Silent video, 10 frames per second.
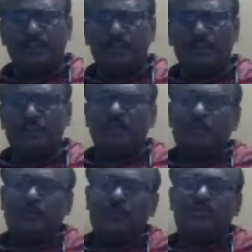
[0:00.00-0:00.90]
but
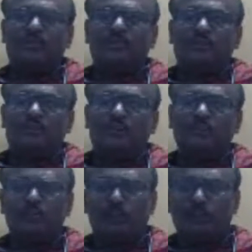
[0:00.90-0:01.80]
that will
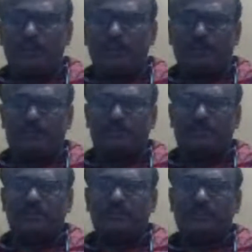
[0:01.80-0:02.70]
not affect,
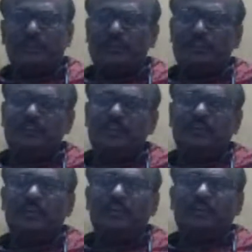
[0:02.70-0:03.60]
then the
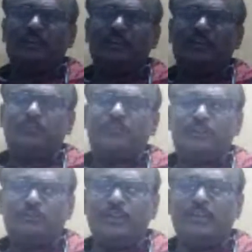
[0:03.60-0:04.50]

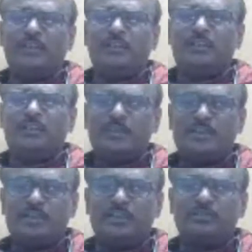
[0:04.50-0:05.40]
inquiry,
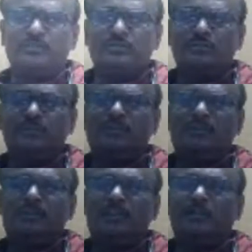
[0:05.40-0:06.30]
investigation,
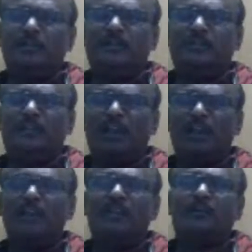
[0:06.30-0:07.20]
even trial and